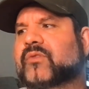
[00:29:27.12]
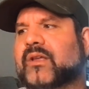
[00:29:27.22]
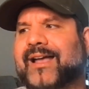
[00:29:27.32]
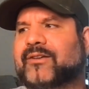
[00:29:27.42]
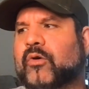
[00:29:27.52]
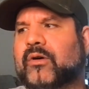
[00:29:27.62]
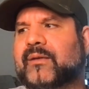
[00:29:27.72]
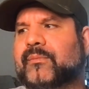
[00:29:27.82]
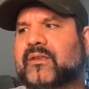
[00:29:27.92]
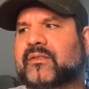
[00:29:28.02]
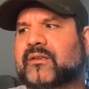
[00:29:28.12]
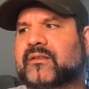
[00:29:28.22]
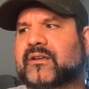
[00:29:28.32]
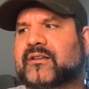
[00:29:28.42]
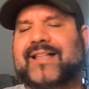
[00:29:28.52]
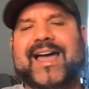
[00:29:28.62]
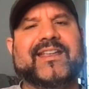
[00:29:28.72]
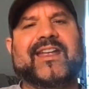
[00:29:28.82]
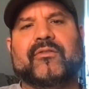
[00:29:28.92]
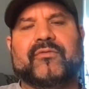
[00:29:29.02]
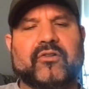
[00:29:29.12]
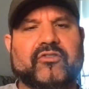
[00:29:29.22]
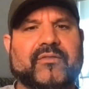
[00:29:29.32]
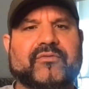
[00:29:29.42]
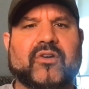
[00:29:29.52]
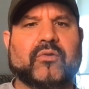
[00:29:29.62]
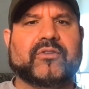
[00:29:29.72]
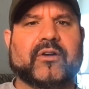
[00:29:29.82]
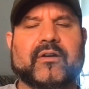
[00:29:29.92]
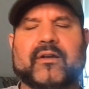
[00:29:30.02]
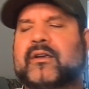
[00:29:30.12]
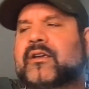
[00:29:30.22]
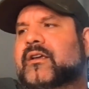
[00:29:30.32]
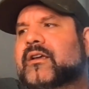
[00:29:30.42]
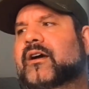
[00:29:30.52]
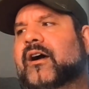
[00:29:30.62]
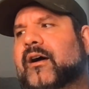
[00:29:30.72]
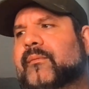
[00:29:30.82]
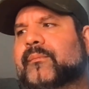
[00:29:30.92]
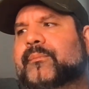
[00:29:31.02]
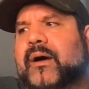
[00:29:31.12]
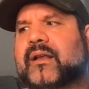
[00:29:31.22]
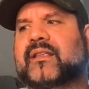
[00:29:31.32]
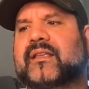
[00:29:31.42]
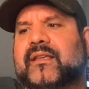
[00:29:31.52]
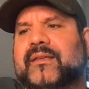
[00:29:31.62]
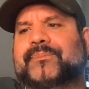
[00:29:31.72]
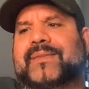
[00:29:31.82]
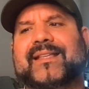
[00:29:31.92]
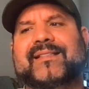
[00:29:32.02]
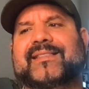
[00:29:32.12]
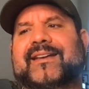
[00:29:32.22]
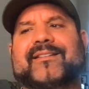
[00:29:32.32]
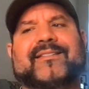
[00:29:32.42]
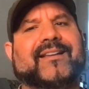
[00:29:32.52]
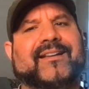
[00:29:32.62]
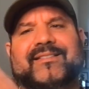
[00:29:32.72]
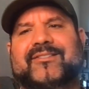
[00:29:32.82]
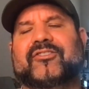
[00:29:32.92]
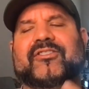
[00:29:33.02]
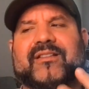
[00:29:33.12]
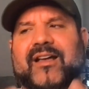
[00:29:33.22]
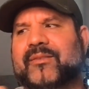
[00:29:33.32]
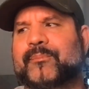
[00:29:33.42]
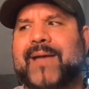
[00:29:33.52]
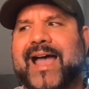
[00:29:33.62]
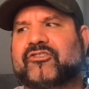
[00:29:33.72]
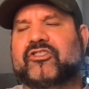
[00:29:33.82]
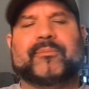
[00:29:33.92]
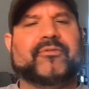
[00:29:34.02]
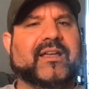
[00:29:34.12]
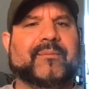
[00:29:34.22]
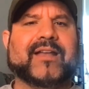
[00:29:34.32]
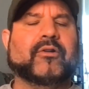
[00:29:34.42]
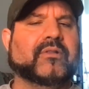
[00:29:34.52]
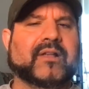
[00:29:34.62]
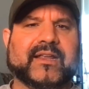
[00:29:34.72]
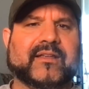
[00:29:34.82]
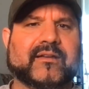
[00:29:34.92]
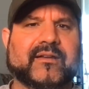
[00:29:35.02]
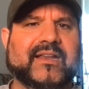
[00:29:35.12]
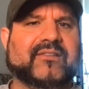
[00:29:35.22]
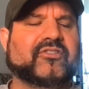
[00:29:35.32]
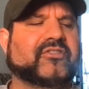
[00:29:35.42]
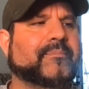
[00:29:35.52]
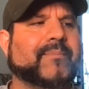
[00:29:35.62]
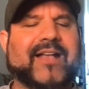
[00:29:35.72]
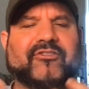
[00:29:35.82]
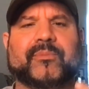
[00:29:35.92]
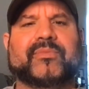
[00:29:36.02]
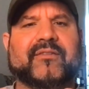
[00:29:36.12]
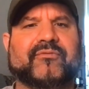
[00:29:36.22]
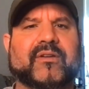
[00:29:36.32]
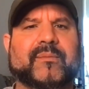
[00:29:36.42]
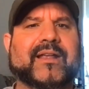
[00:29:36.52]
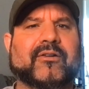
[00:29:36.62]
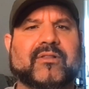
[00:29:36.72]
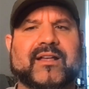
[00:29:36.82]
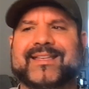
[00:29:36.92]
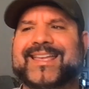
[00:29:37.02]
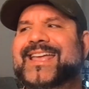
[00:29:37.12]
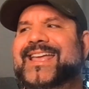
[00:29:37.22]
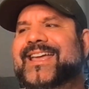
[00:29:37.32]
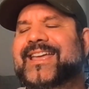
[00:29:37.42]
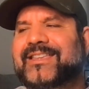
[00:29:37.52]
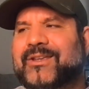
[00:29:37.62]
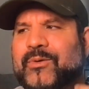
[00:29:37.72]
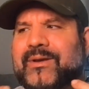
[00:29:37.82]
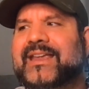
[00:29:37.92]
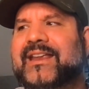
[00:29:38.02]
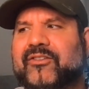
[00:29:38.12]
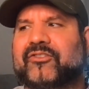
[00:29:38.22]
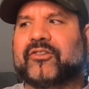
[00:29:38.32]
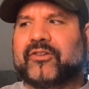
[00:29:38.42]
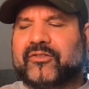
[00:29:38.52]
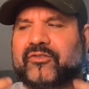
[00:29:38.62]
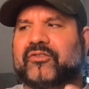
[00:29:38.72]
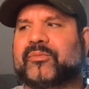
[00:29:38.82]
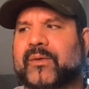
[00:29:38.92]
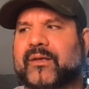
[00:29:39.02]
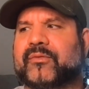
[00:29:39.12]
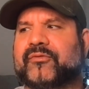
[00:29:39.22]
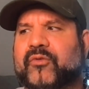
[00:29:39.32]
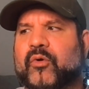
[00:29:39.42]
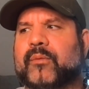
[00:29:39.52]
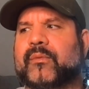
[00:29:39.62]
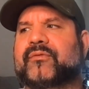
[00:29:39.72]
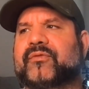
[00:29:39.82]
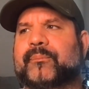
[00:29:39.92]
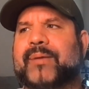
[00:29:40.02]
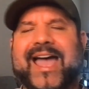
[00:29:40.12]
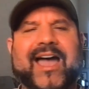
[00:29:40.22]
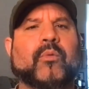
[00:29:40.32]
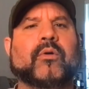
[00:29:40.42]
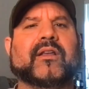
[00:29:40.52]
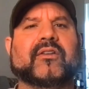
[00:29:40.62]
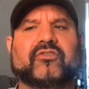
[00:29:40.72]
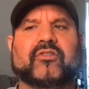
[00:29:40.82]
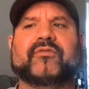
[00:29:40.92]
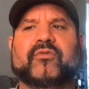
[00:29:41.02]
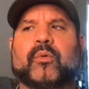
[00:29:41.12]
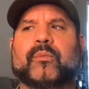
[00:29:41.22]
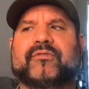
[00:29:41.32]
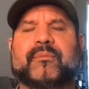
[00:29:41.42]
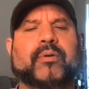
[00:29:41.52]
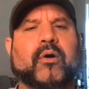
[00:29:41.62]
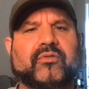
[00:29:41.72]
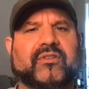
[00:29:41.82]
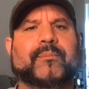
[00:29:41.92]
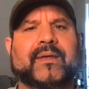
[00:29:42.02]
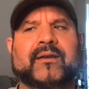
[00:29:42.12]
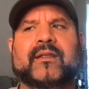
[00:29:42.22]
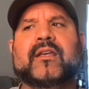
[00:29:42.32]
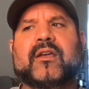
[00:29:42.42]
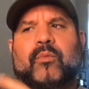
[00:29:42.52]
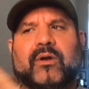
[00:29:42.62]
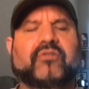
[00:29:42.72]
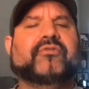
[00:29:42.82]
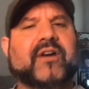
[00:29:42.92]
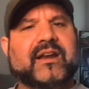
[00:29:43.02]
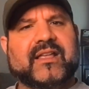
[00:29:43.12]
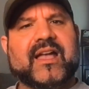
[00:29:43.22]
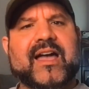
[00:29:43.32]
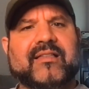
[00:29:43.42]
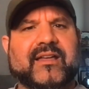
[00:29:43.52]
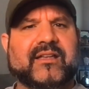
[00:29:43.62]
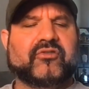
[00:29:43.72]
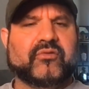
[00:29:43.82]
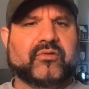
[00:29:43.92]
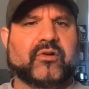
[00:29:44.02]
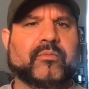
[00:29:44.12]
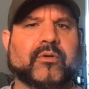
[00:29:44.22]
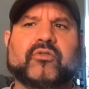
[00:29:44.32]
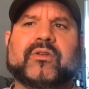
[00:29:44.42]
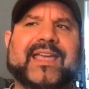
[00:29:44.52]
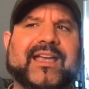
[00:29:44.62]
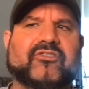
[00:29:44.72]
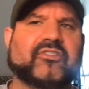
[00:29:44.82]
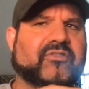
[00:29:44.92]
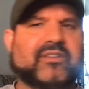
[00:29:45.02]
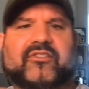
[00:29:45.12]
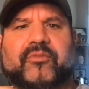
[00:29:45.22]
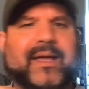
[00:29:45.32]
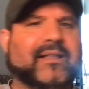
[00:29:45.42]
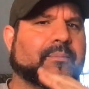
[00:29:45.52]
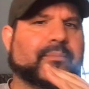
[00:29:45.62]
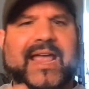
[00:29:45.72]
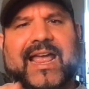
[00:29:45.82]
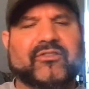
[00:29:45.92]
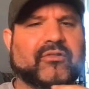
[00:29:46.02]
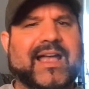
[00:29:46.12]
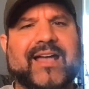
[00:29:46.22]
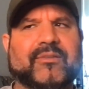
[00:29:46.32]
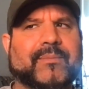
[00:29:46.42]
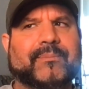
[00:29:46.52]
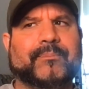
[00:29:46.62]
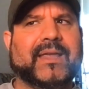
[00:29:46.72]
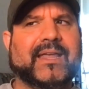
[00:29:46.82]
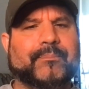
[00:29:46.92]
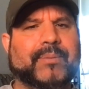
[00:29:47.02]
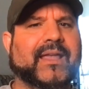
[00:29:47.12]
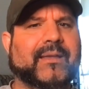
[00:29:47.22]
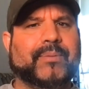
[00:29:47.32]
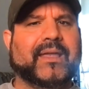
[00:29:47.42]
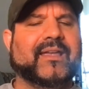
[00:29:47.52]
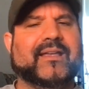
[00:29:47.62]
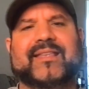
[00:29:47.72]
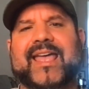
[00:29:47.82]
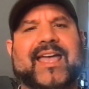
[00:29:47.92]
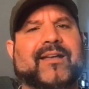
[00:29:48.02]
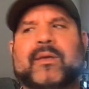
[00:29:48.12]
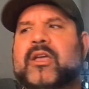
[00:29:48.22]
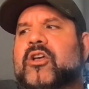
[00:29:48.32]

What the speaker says: I call him the gladiator version of Joe Dirt. But there's just a matchup for him I don't like. It's just a matchup thing for him I don't like. You need a certain form of power and a certain form of imposement when you fight a guy like Drew Dober. You can't just expect to dance around him and ping, ping, ping and tag him.